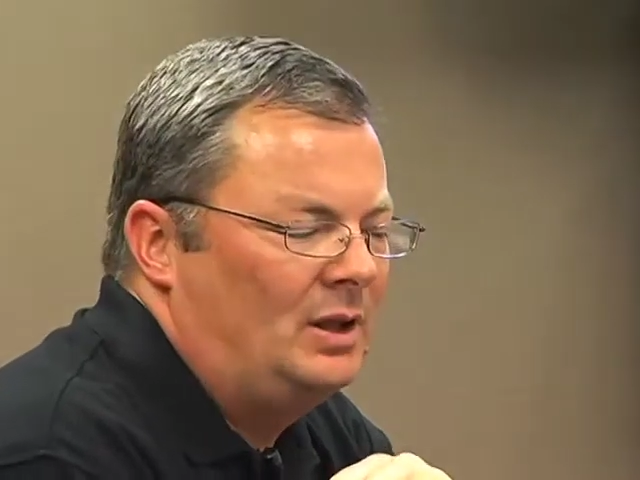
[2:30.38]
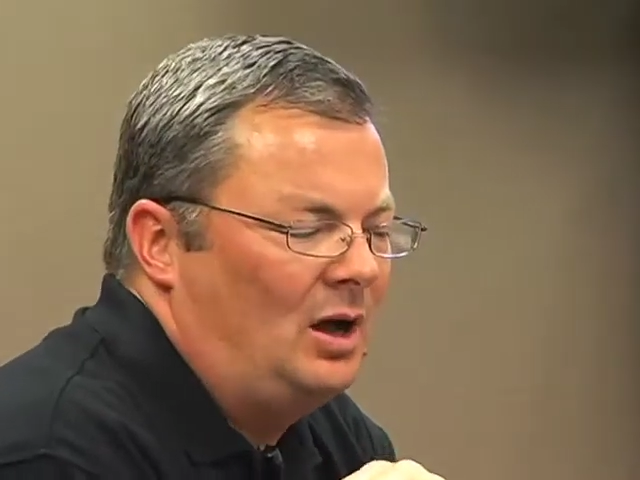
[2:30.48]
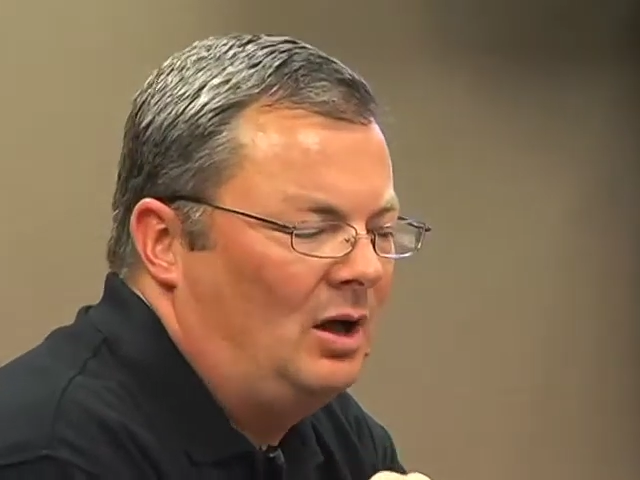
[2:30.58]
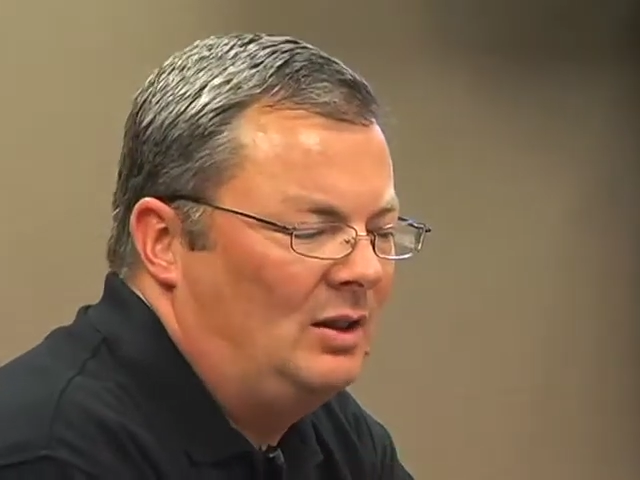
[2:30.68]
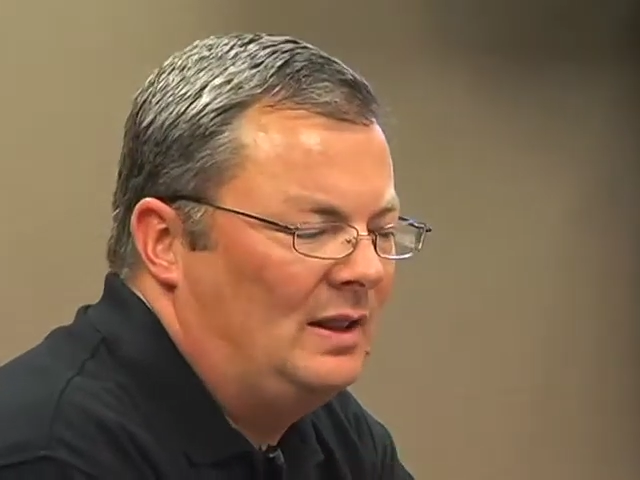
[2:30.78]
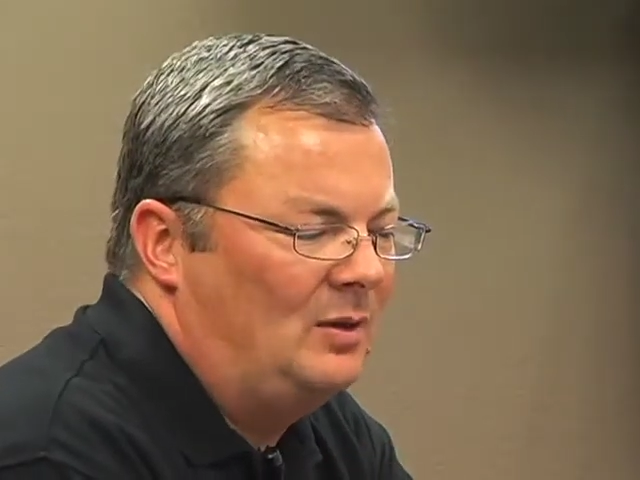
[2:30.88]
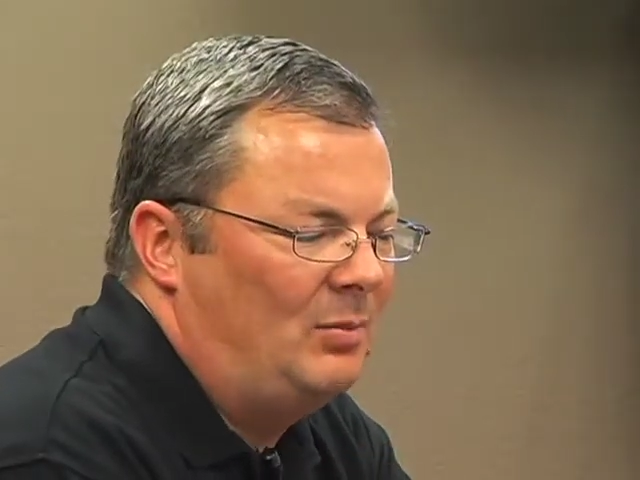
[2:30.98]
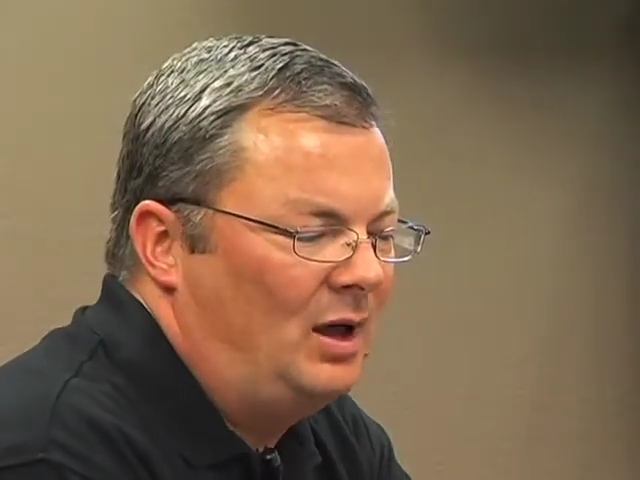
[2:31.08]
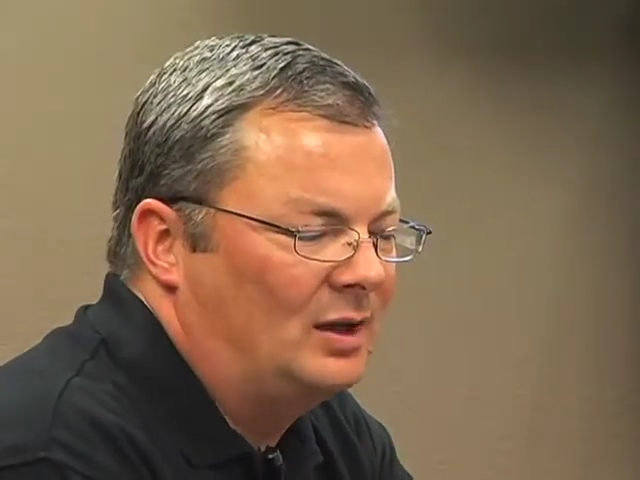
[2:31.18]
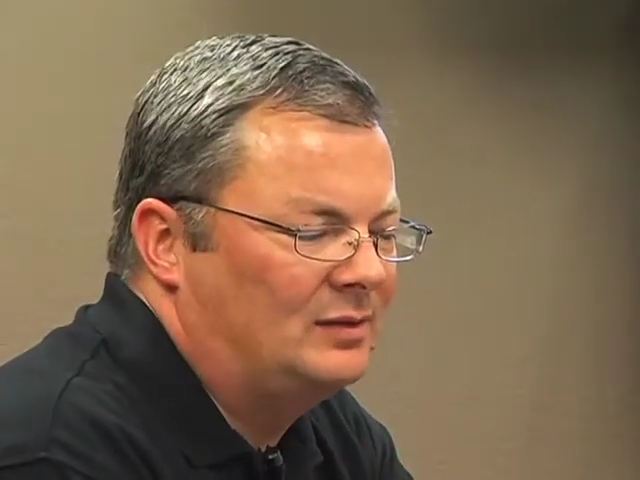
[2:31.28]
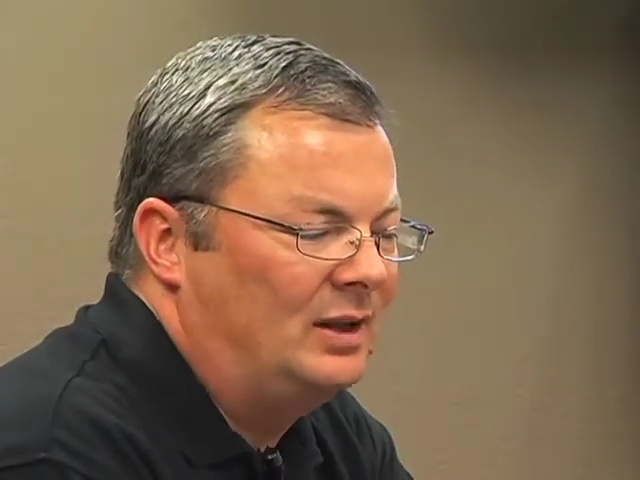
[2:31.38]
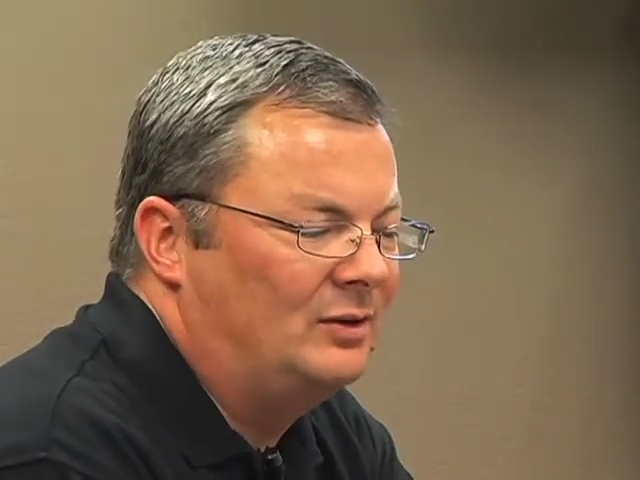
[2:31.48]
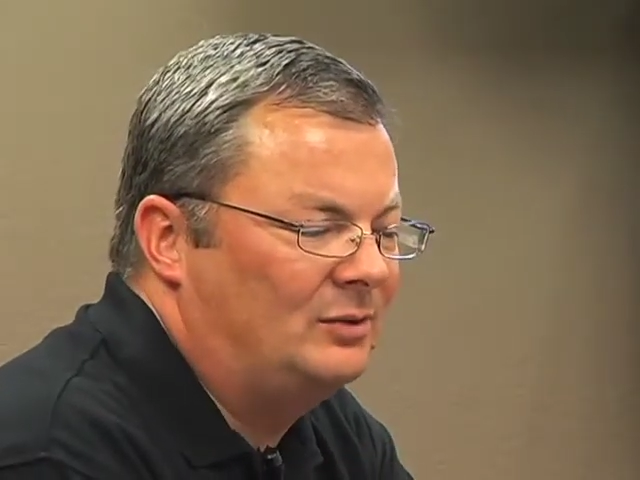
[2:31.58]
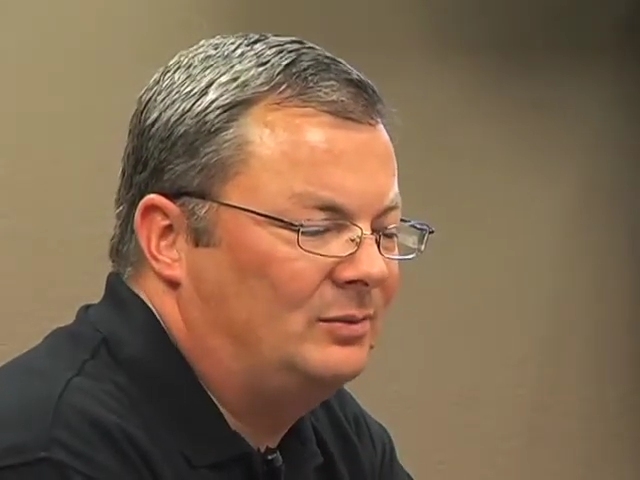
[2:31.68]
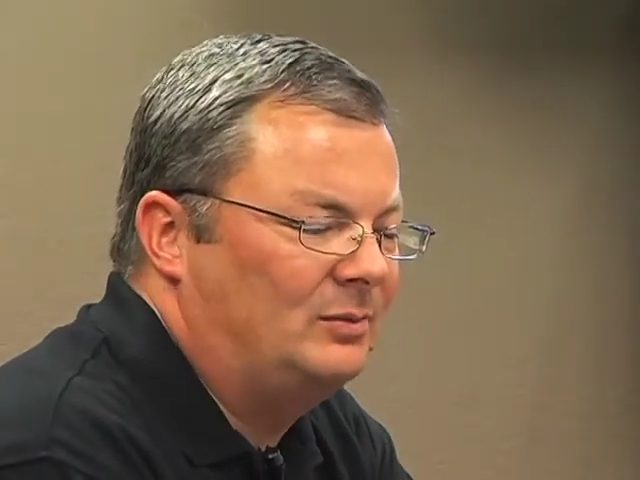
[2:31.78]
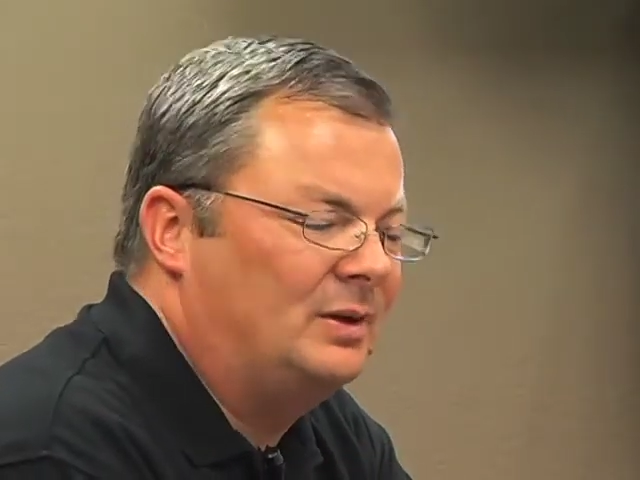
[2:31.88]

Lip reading: All out of the box. Now there's